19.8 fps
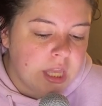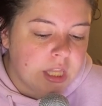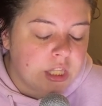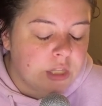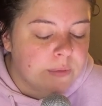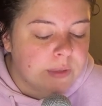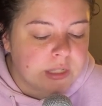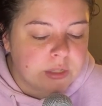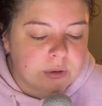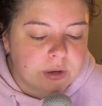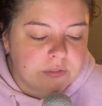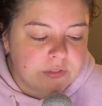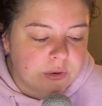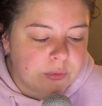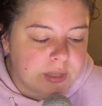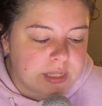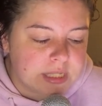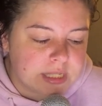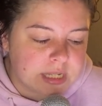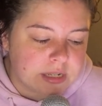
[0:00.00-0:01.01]
You ignore
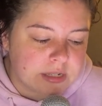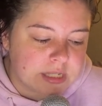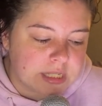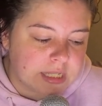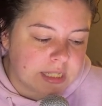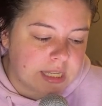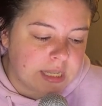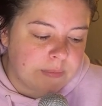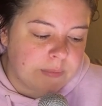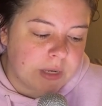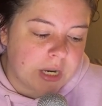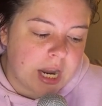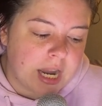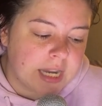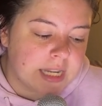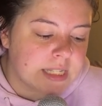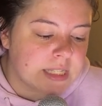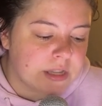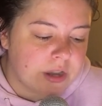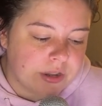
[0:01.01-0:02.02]
everyone's stares and keep your
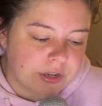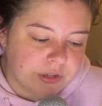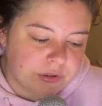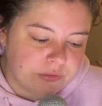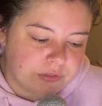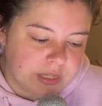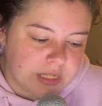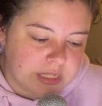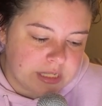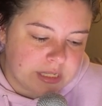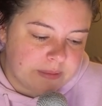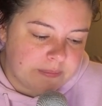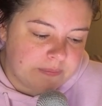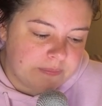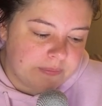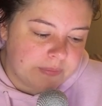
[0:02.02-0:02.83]
eyes on your feet.